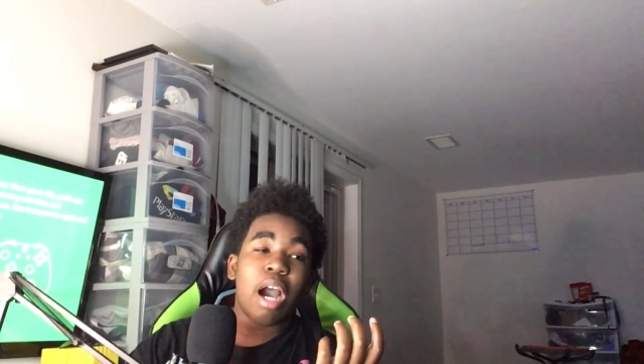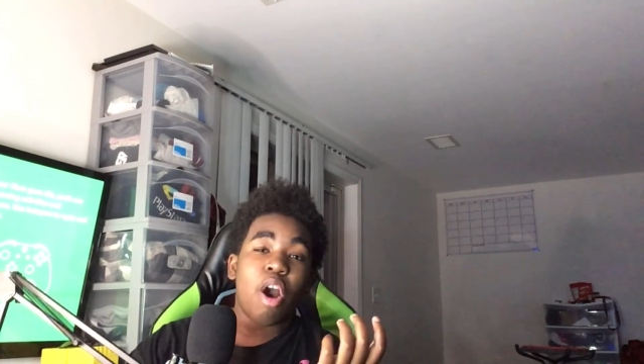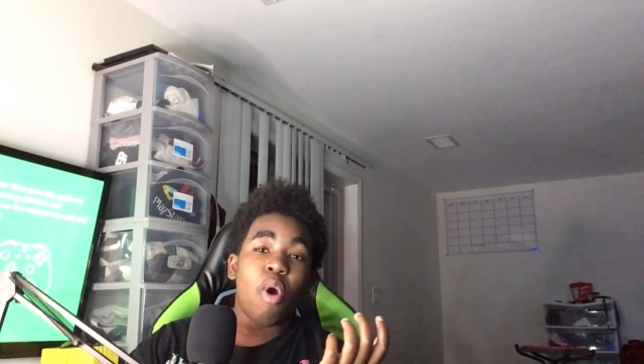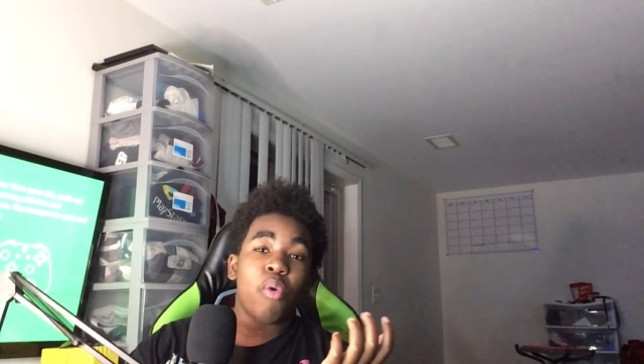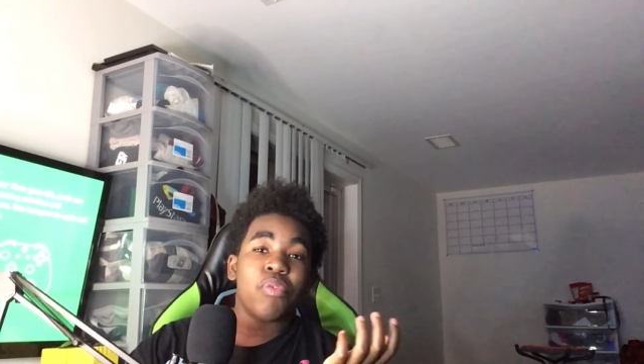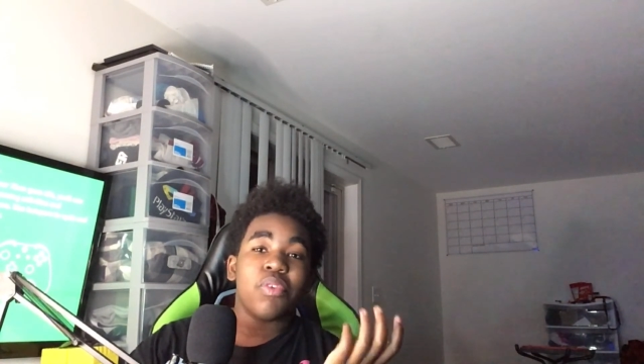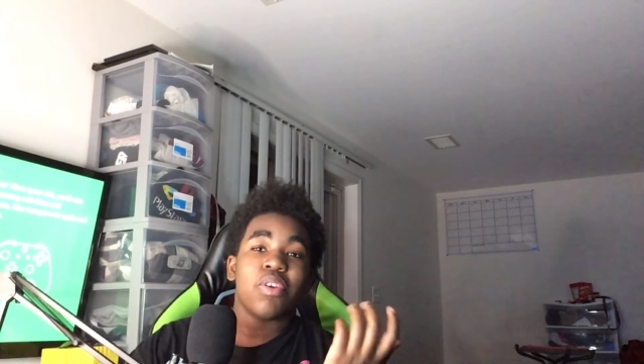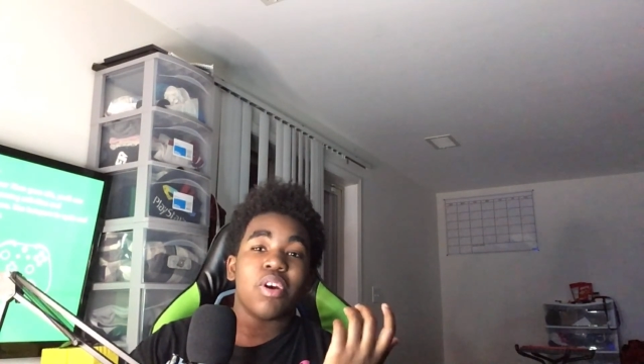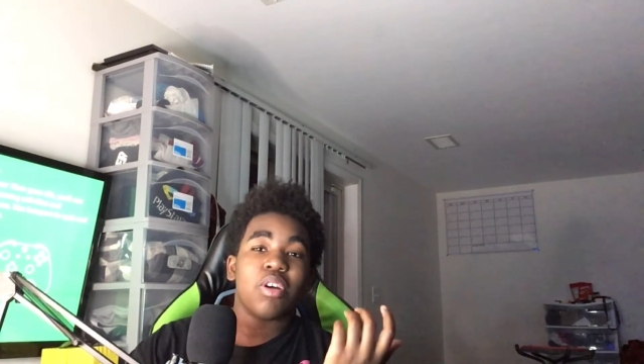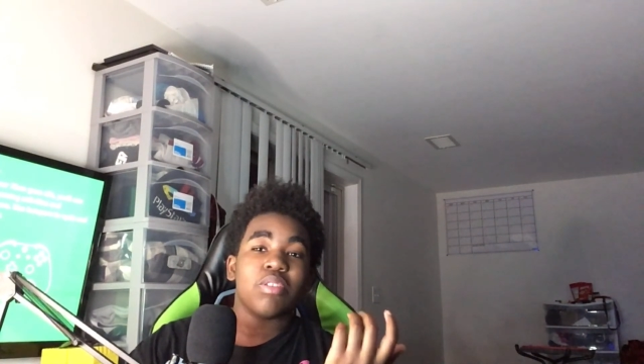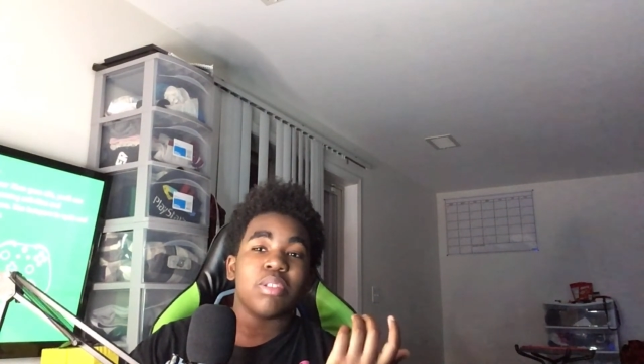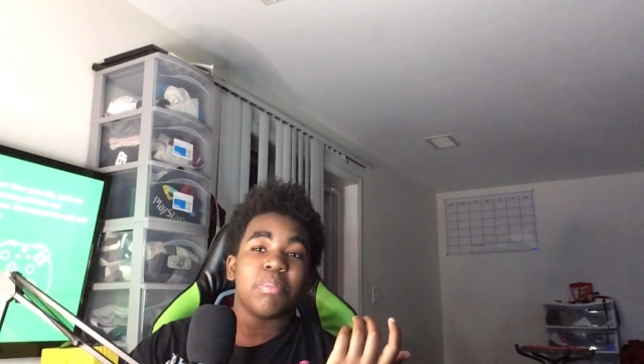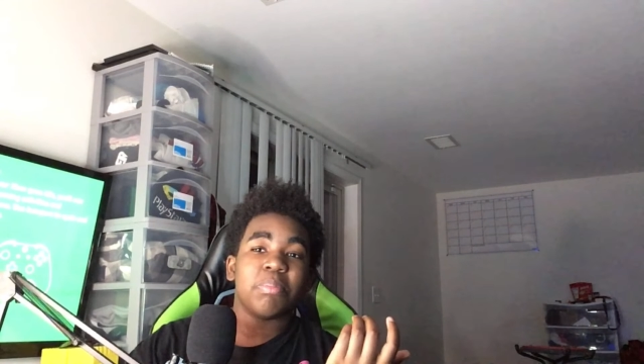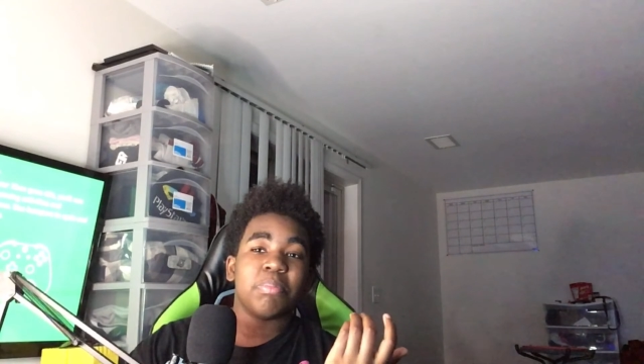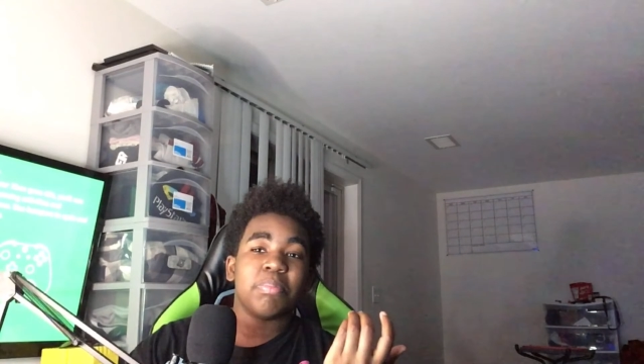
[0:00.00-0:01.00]
overall
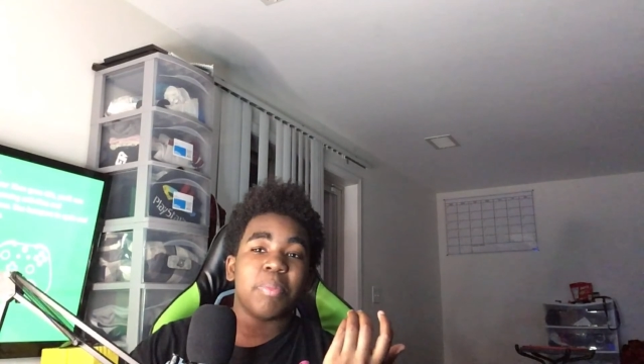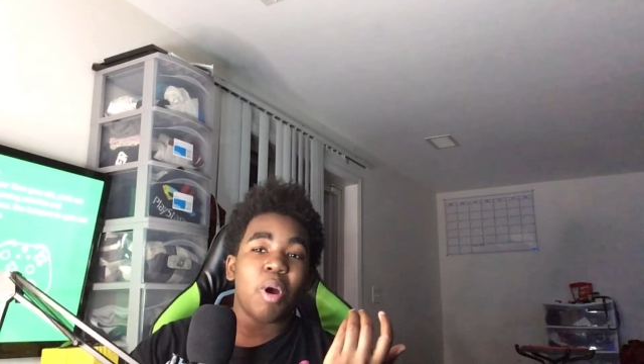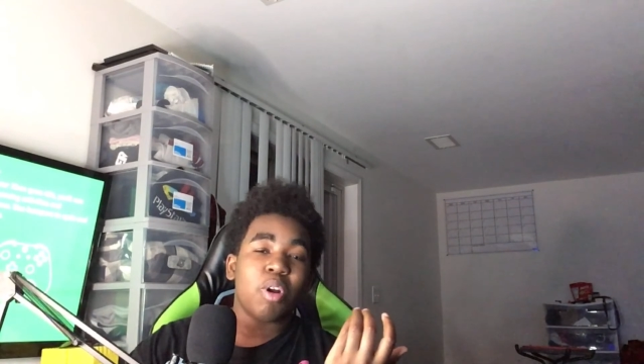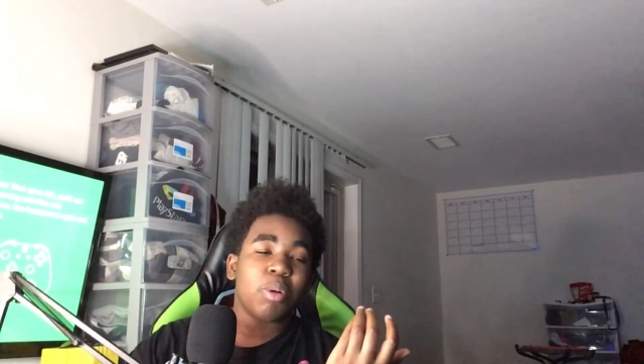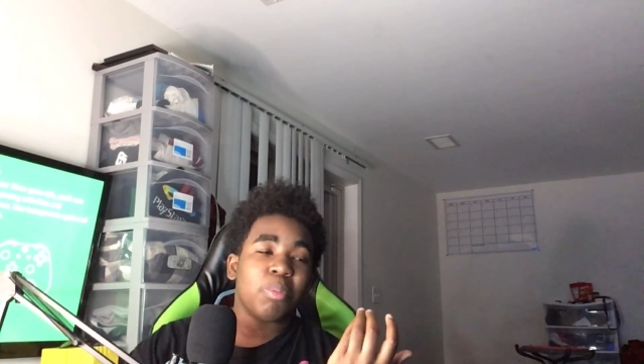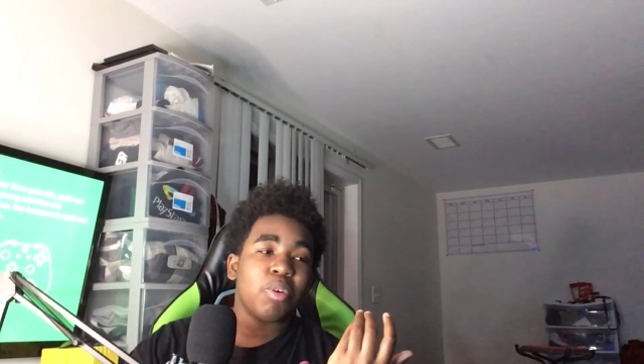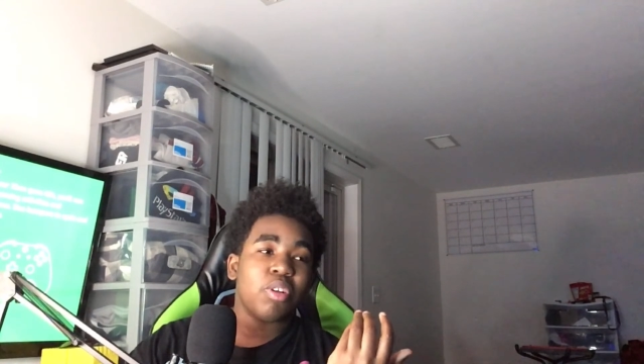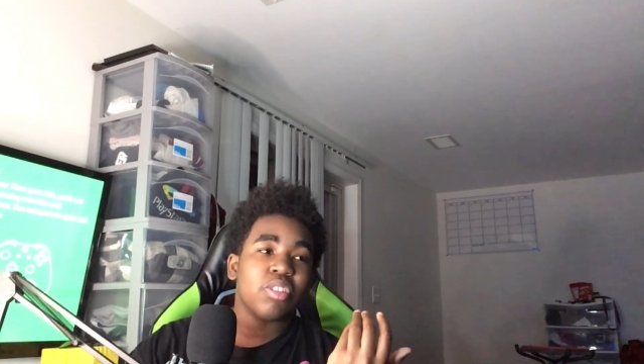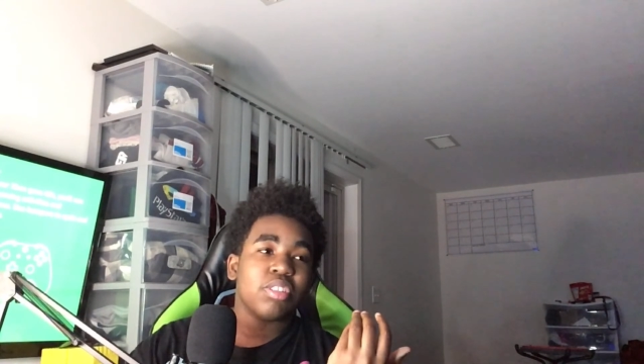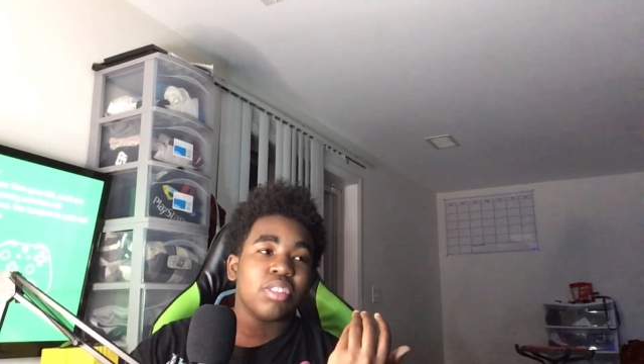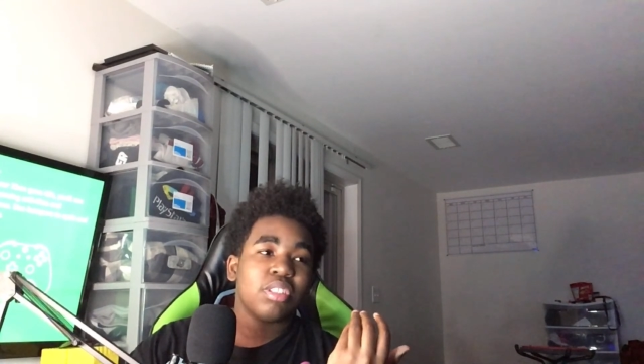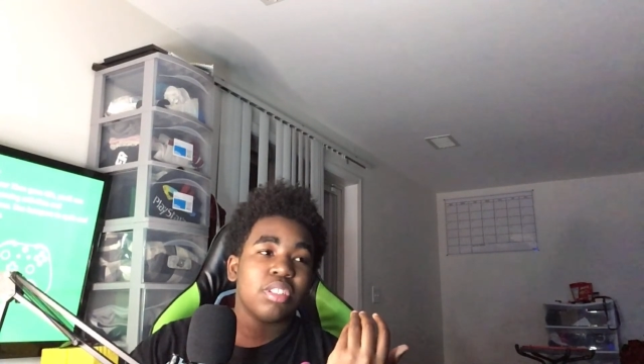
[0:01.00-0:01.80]
than Baltimore.